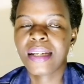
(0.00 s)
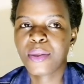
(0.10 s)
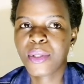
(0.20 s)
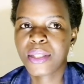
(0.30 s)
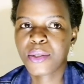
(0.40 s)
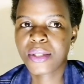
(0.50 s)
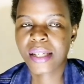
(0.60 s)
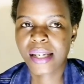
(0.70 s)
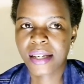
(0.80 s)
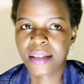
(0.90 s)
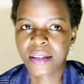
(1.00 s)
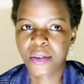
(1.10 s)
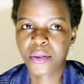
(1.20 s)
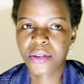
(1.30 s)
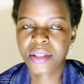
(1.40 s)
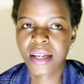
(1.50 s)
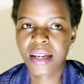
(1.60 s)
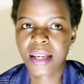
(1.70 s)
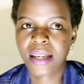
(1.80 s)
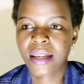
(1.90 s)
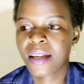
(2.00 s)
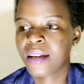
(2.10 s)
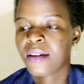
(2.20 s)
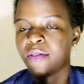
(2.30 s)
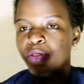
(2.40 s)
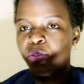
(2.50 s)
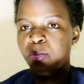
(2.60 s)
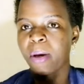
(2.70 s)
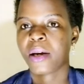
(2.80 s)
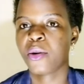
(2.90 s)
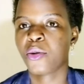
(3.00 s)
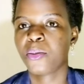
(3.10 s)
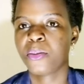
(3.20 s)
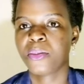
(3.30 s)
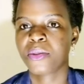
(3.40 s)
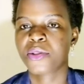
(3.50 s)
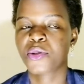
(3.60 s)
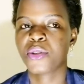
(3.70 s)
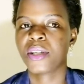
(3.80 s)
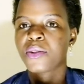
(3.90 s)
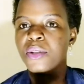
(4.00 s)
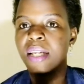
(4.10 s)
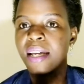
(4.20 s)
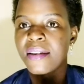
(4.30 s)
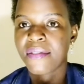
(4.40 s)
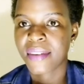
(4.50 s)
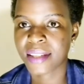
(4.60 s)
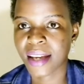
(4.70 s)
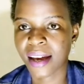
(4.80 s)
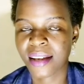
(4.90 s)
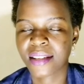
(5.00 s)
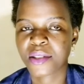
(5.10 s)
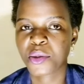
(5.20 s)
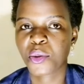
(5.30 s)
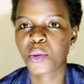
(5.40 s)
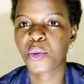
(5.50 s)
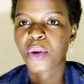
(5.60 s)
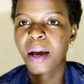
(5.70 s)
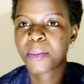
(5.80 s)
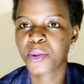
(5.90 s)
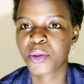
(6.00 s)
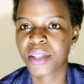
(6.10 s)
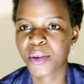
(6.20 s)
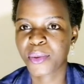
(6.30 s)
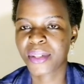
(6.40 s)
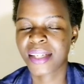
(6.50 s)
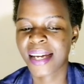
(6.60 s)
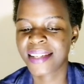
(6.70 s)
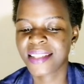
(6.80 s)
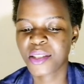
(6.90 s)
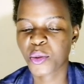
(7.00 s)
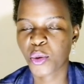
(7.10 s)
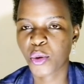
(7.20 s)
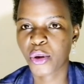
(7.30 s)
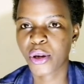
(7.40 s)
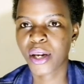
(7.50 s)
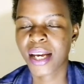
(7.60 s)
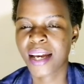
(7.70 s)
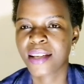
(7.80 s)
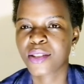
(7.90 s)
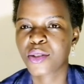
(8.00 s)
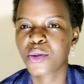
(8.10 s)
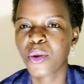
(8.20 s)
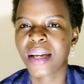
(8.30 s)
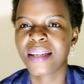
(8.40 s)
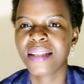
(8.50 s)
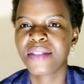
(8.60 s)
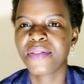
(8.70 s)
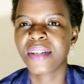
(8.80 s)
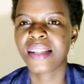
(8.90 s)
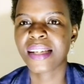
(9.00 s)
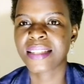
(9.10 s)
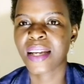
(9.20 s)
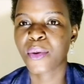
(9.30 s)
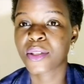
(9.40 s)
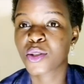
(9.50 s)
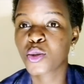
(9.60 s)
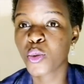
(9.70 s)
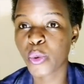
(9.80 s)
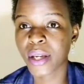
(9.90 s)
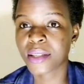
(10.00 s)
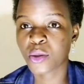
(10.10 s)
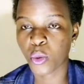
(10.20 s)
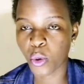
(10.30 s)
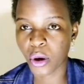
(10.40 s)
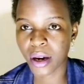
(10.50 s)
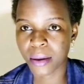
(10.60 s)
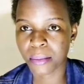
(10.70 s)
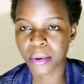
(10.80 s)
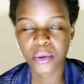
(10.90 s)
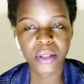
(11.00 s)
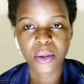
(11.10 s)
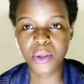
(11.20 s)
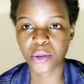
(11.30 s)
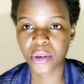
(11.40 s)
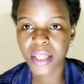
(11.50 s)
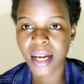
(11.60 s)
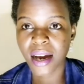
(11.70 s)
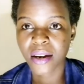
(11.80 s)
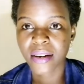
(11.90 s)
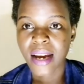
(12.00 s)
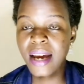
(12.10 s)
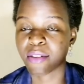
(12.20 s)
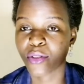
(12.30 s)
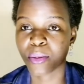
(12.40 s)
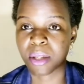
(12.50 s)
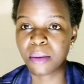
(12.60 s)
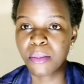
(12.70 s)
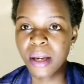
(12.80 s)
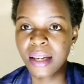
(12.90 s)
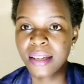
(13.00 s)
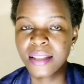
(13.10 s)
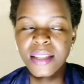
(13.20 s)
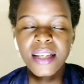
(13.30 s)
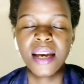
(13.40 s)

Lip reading: I went to the grocery from my room straight to the elevator. So up to down, I didn't walk. So I didn't feel that I was too weak to walk because I was already hungry, and from the bed